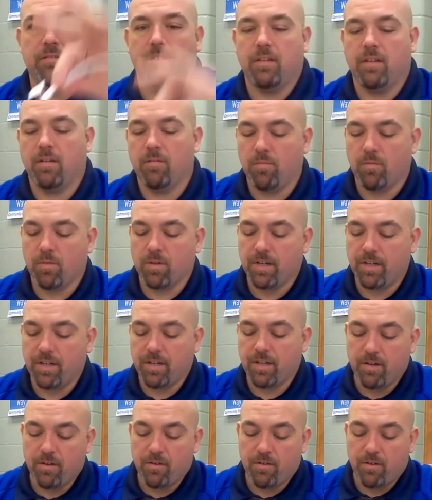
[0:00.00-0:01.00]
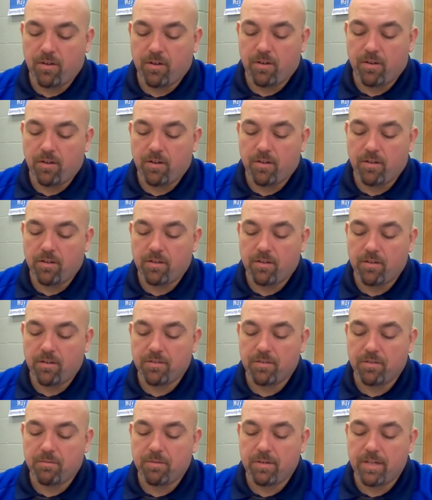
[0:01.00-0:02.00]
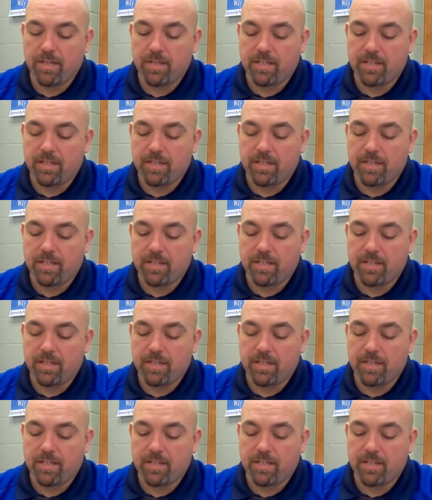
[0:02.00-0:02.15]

and we're going to go all the way